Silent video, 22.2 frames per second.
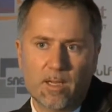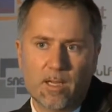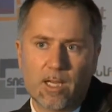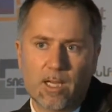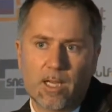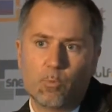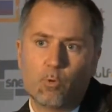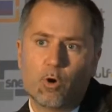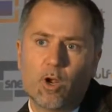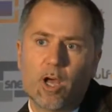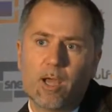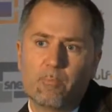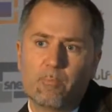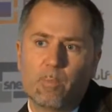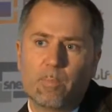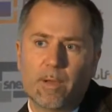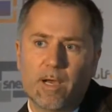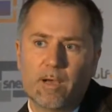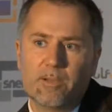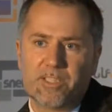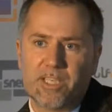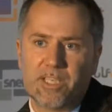Now, what I'm
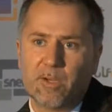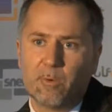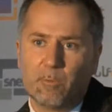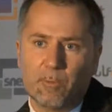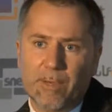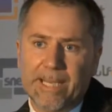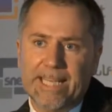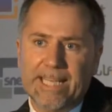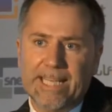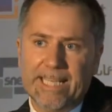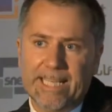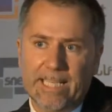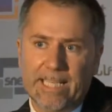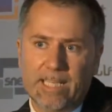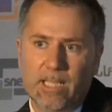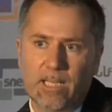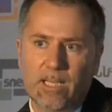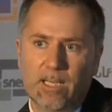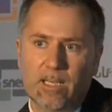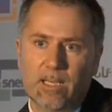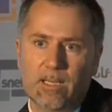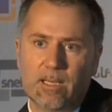proposing really,
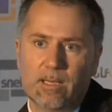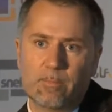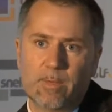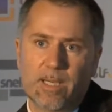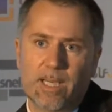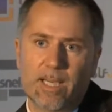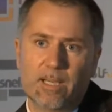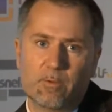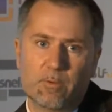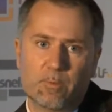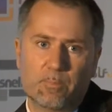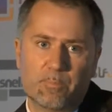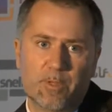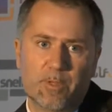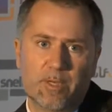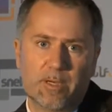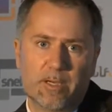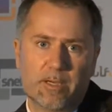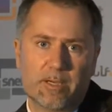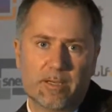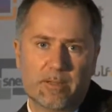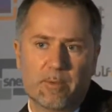and
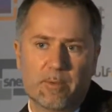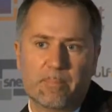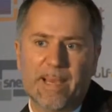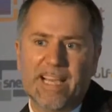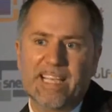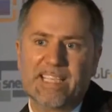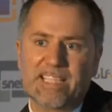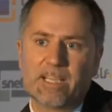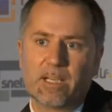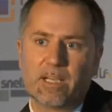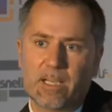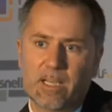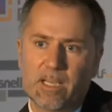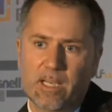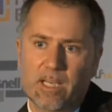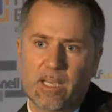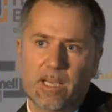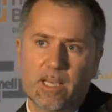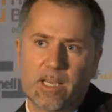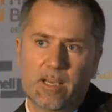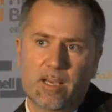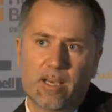the basic
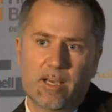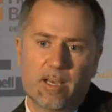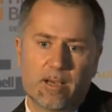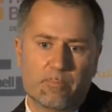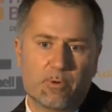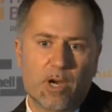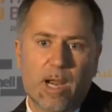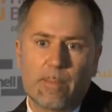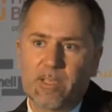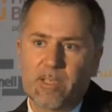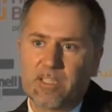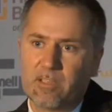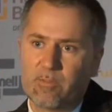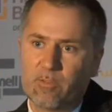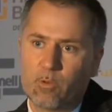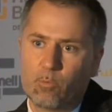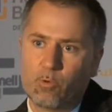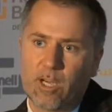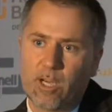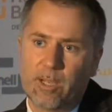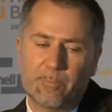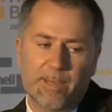premise of the
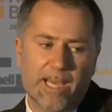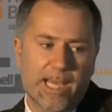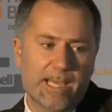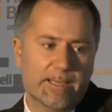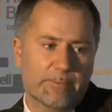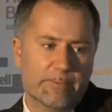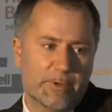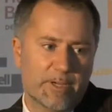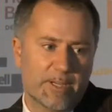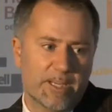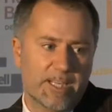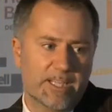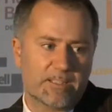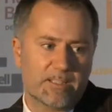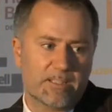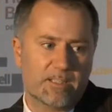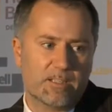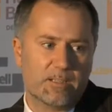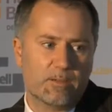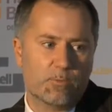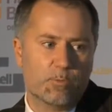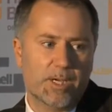white paper, is
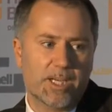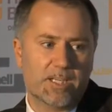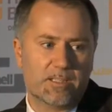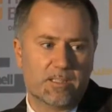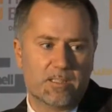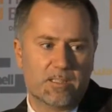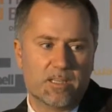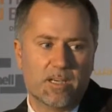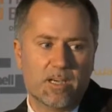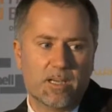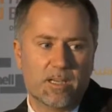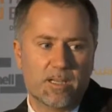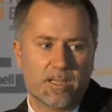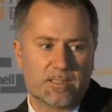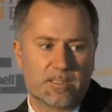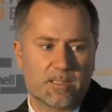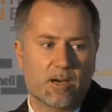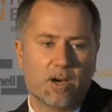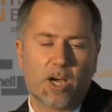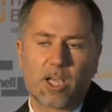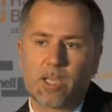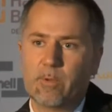that we need to turn this
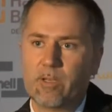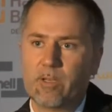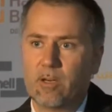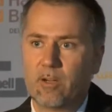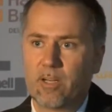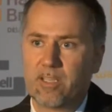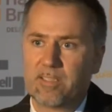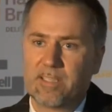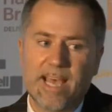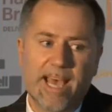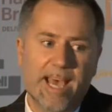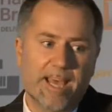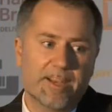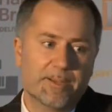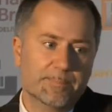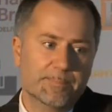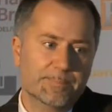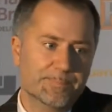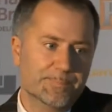argument on its head.